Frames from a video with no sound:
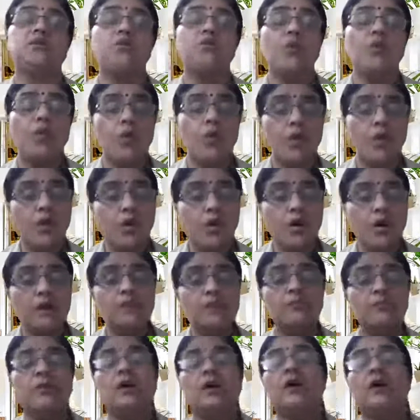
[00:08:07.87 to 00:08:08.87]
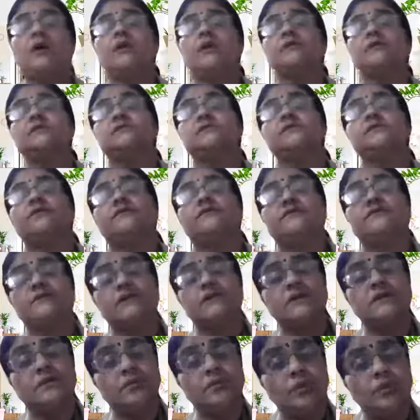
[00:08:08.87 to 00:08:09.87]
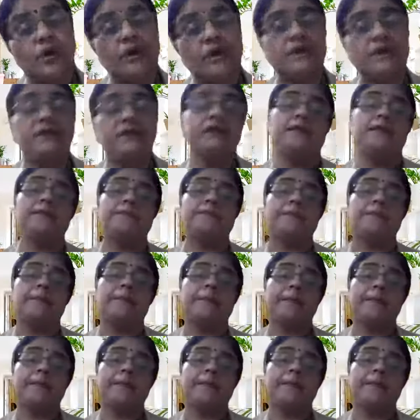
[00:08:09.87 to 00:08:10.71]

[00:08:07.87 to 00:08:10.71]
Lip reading: to all parts of the body.